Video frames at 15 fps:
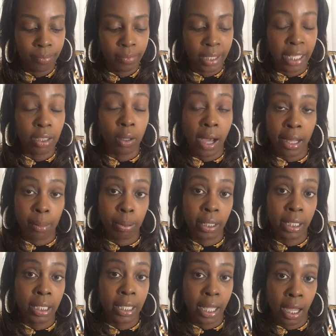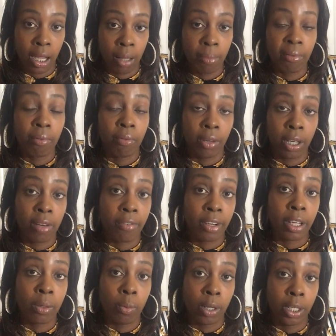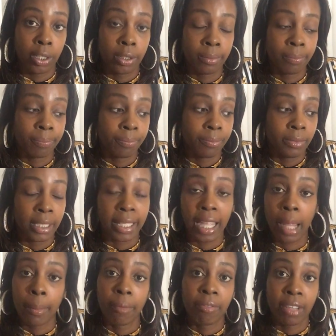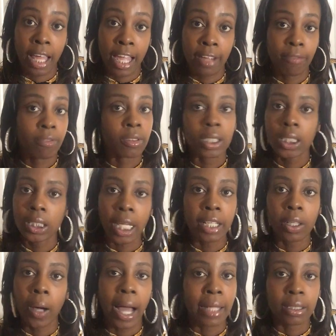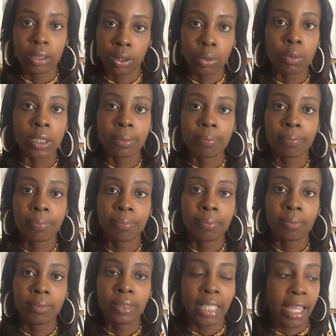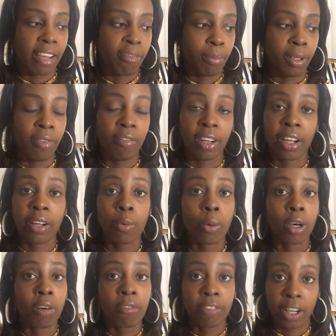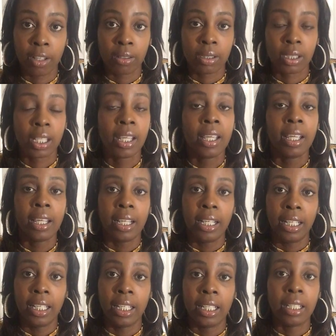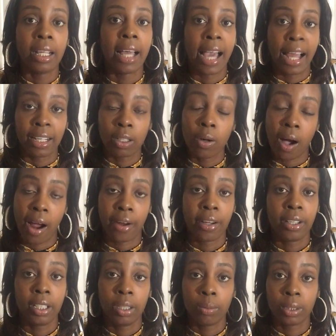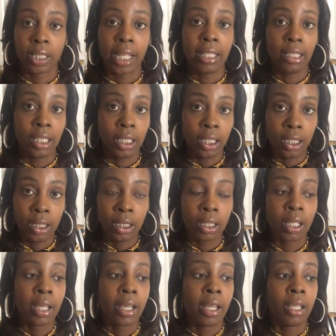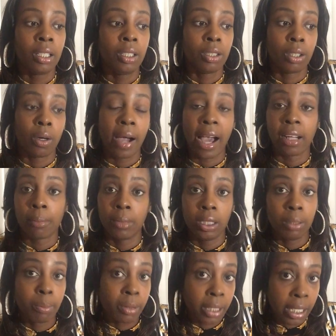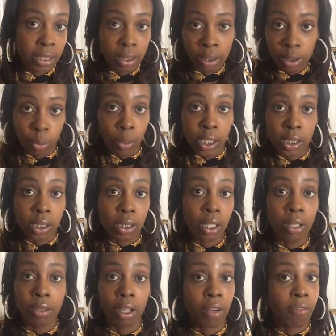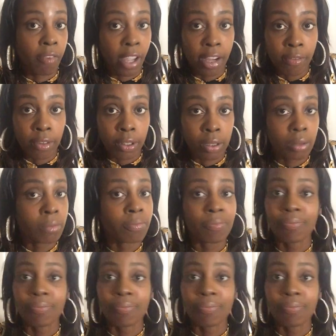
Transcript: They know how to play the game very, very well. The game of life, they know how to do it. They have been very well versed in how to go out here and get what they need. How to manipulate situations in their favor.